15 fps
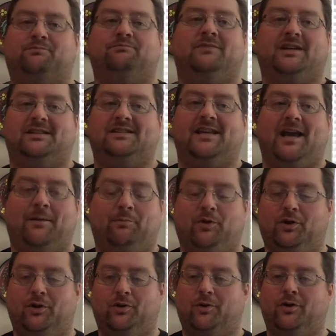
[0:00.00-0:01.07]

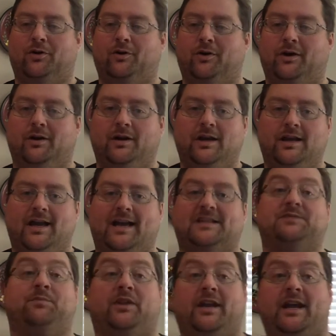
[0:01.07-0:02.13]
Example or
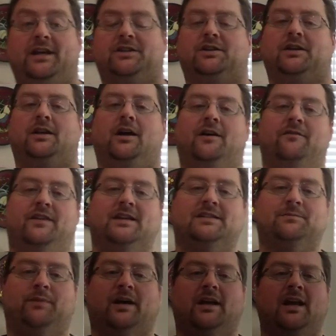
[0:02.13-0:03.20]
explanation of
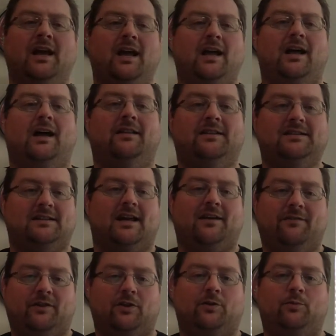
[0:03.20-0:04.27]
this, but let's
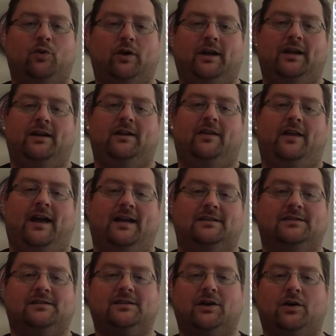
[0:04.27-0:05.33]
dive a little more into that.
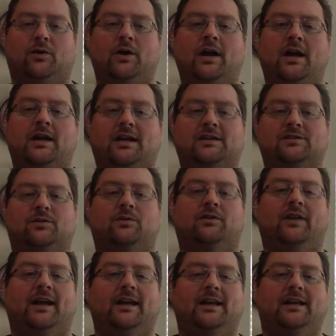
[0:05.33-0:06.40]
So, can solar
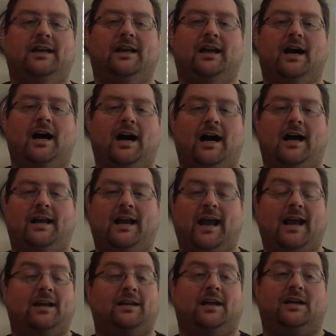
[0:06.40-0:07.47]
lighting get hot
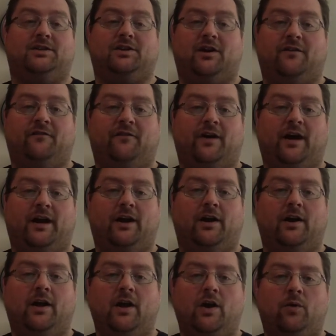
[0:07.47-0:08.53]
and catch on
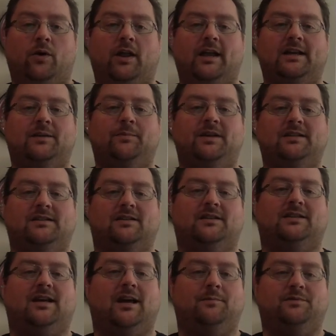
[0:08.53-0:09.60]
fire? Well, it depends on the
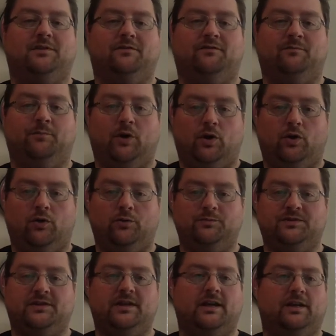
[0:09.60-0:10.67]
types of
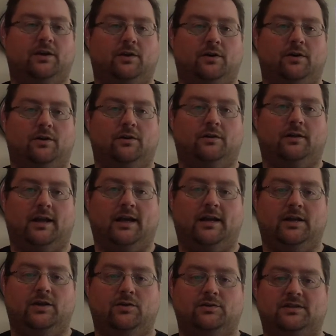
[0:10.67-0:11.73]
bulbs that your
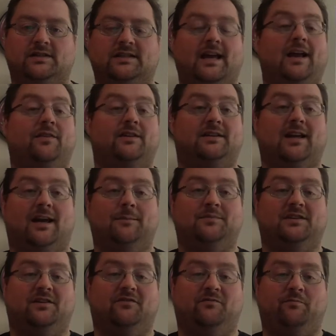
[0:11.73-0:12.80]
lighting uses and the
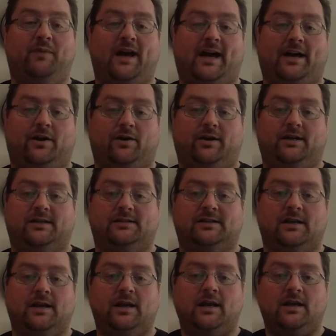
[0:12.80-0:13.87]
types of
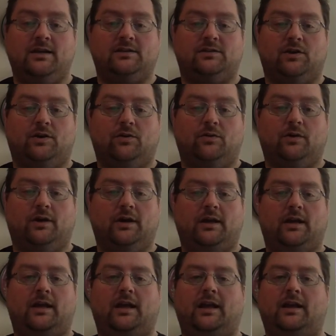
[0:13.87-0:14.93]
batteries. So,
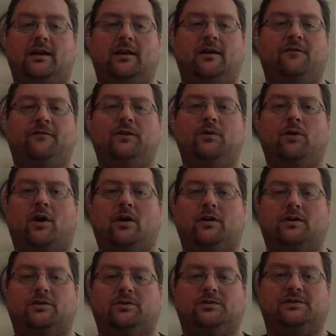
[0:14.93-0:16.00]
in a few
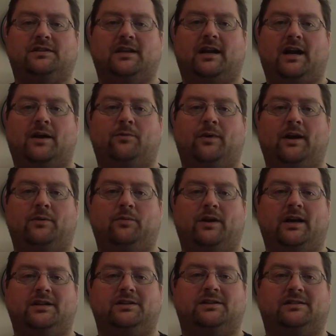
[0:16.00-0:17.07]
articles that I read when
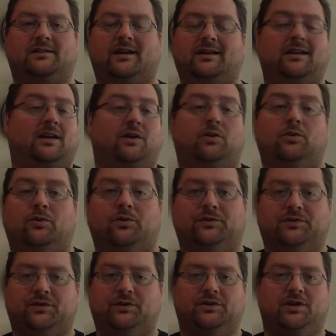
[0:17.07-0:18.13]
I did a Google
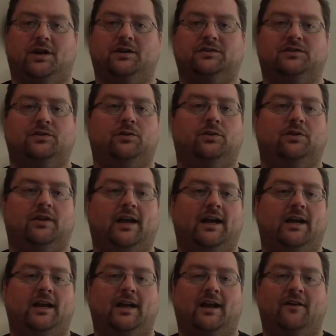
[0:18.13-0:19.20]
search on solar
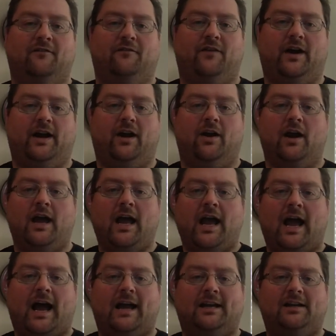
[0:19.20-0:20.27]
lighting and fire,
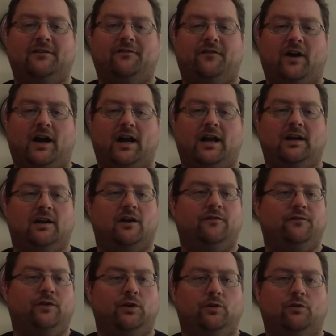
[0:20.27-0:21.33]
I did find a
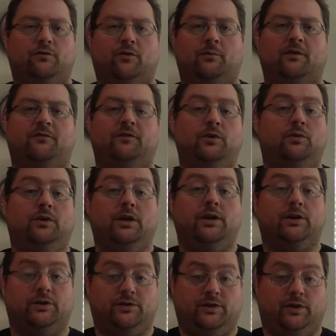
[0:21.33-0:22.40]
few from a few
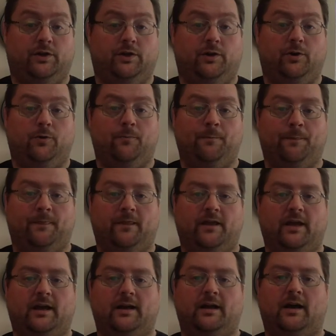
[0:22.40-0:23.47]
years ago that